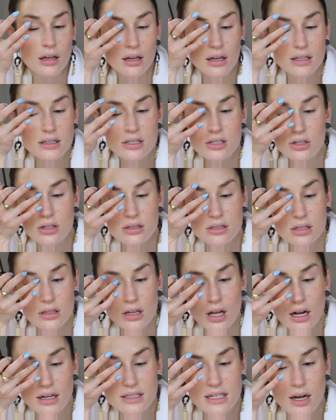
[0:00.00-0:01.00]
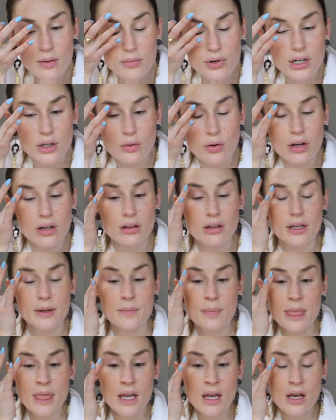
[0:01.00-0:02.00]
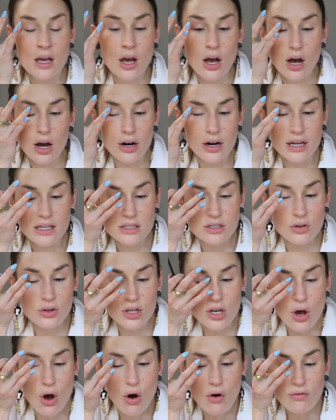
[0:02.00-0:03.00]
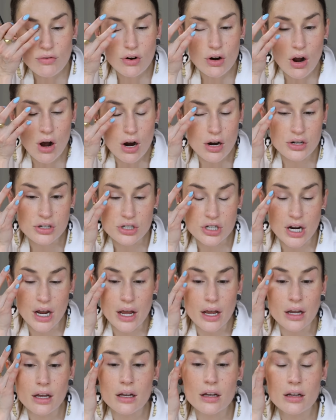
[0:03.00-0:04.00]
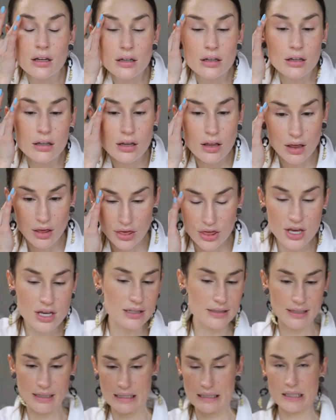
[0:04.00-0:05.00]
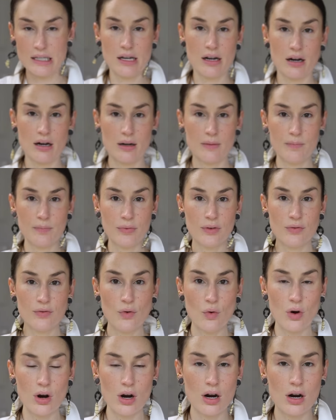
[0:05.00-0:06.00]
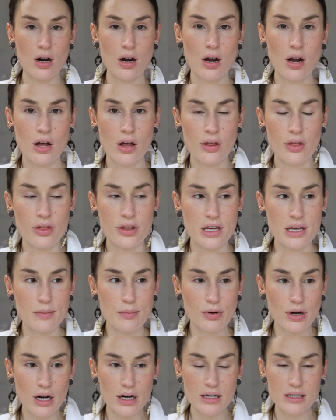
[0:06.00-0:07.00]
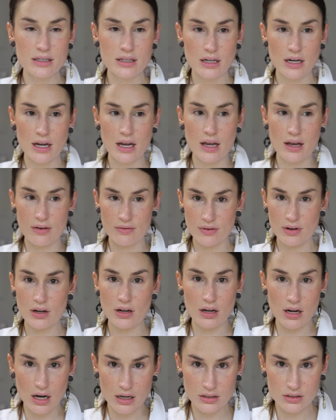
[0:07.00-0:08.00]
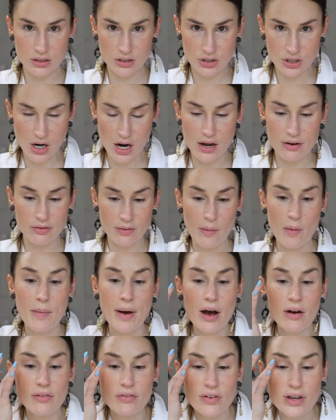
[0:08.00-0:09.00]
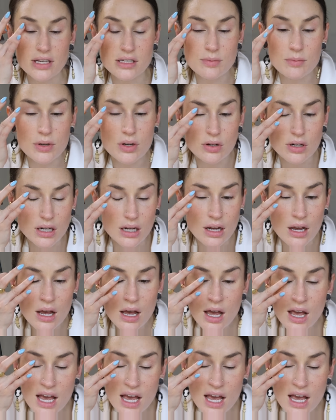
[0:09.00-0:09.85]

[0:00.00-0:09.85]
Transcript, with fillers: It starts to lock down pretty quickly. All right, so the overarching thesis here for the products that I have gotten to try from About Face Beauty